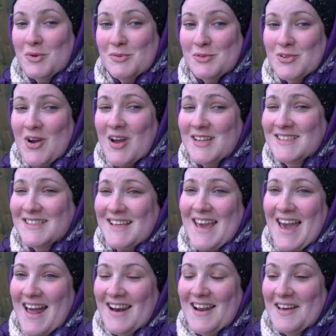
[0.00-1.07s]
We were trying to
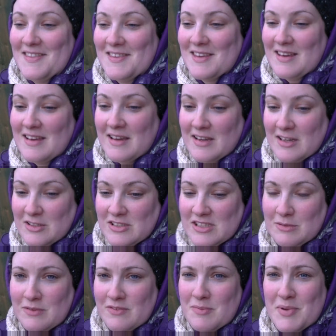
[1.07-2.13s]
get like the
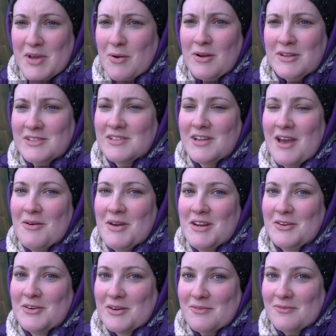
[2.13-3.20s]
2 of the big ones to go in
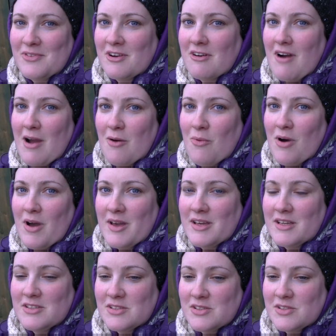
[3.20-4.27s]
and couldn't figure out why
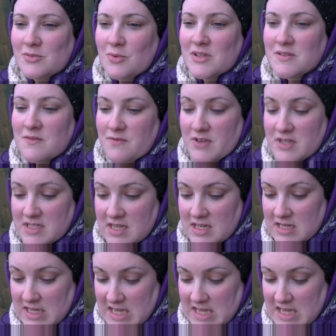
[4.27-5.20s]
it just wasn't fitting.